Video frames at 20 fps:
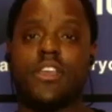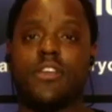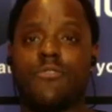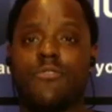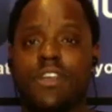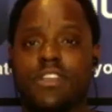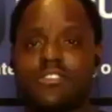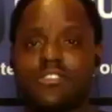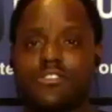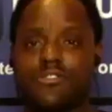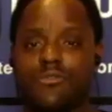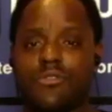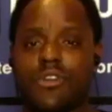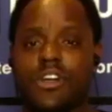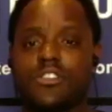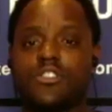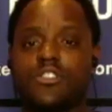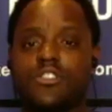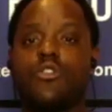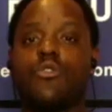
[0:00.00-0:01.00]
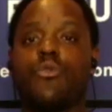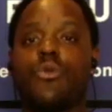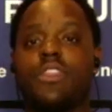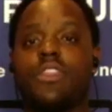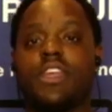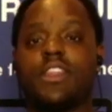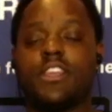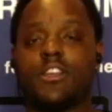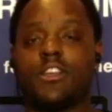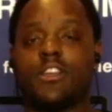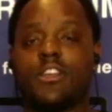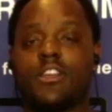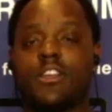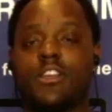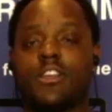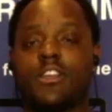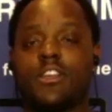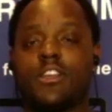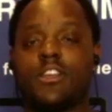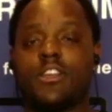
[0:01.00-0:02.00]
they raise us or when they
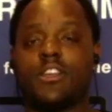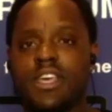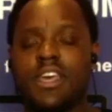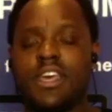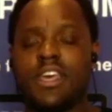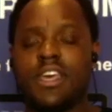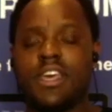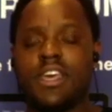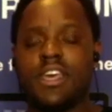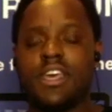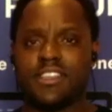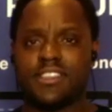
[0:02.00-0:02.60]
liquidate through us.